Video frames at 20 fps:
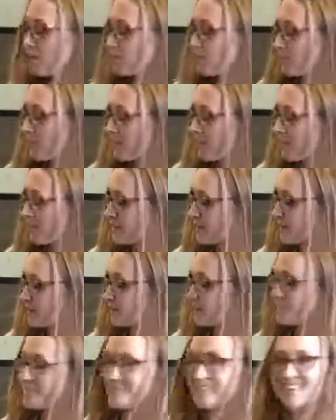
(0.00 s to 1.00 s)
Tip
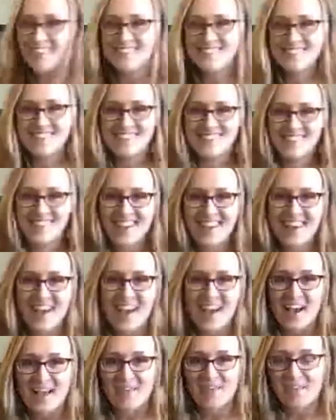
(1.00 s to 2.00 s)
Tuesdays.
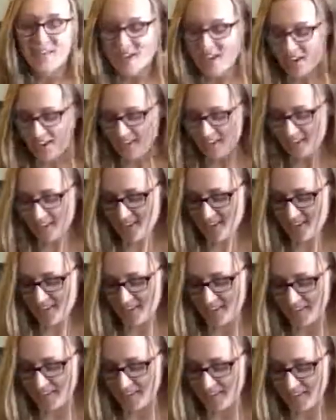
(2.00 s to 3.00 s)
I've got
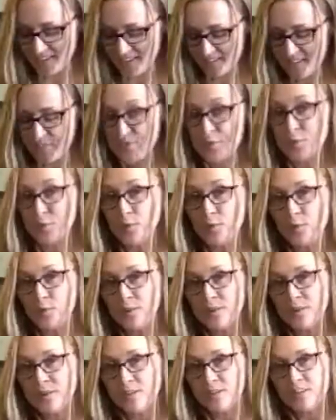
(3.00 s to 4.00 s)
two
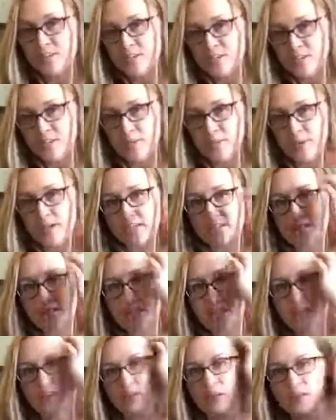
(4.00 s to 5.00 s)
more interesting ways to
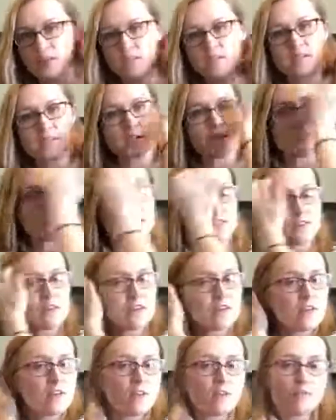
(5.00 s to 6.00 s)
get your dog's nails
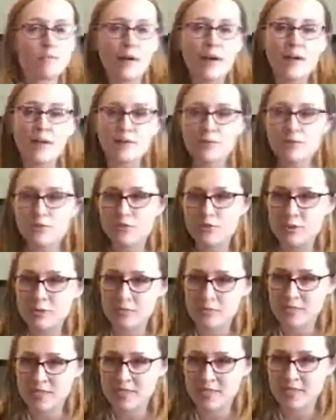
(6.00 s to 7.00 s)
filed or
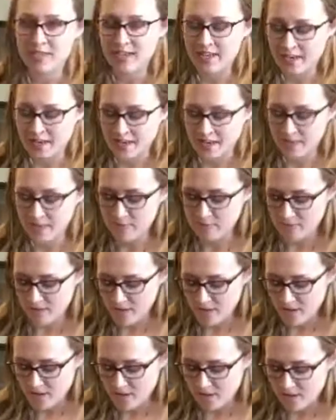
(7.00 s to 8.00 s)
trimmed or taken care
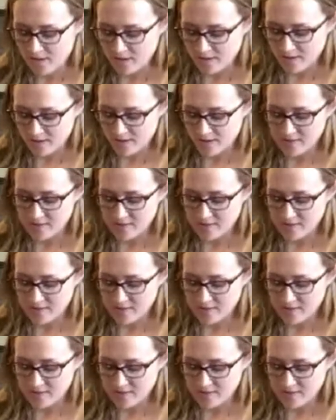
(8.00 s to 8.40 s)
of.